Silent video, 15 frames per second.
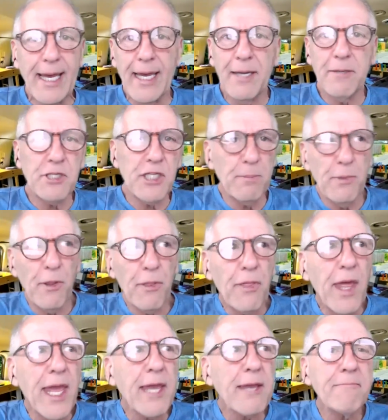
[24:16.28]
Simple
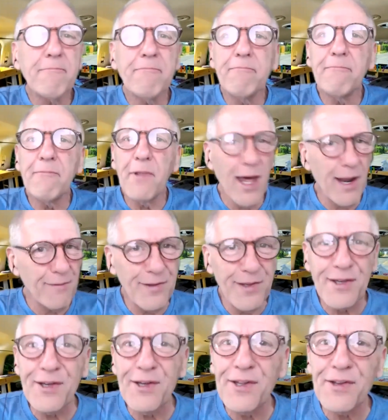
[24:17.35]
thing. A lot of
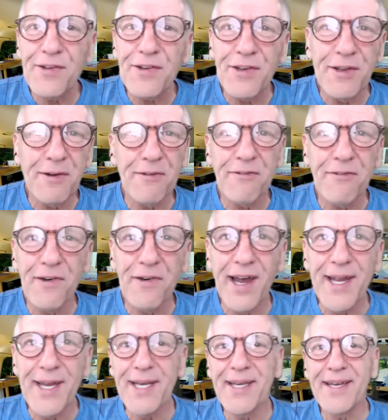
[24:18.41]
vehicles you'll
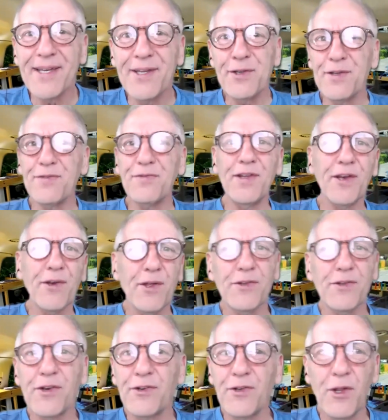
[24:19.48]
find used
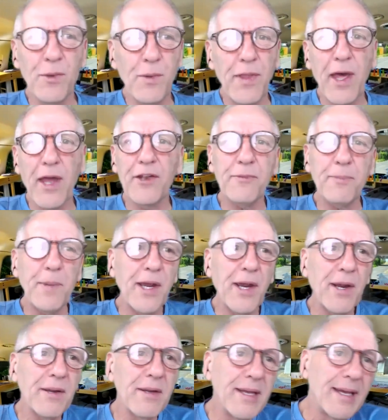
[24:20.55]
vehicles are sold without a
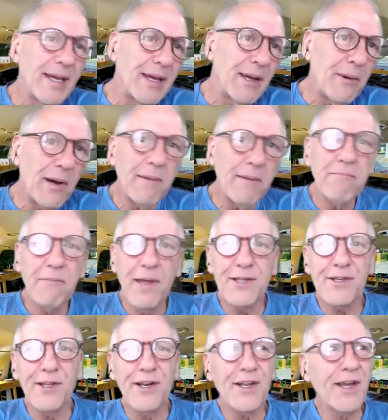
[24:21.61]
spare. Well,
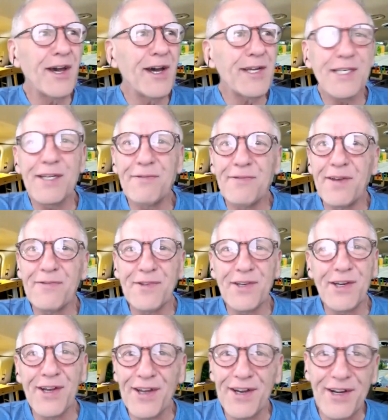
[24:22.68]
that's going to cost you
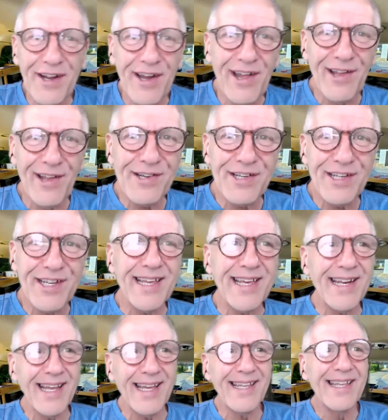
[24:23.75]
$50 or $100 to
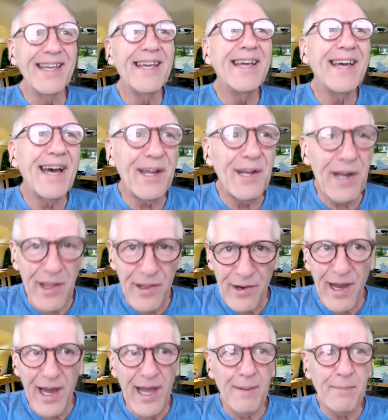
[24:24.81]
get
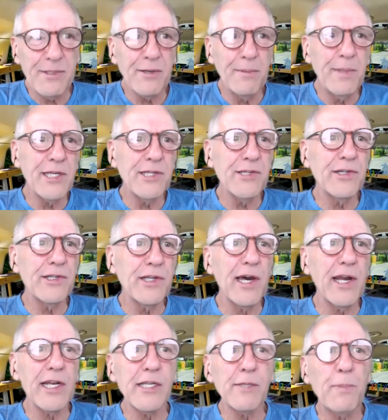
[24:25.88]
another item. So make sure it's
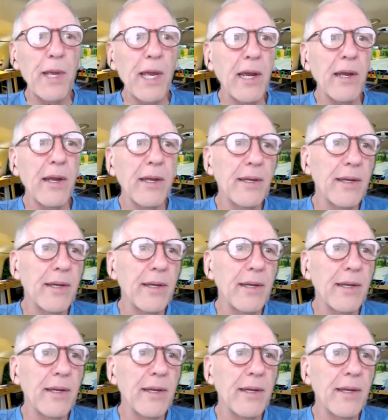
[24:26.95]
got a spare.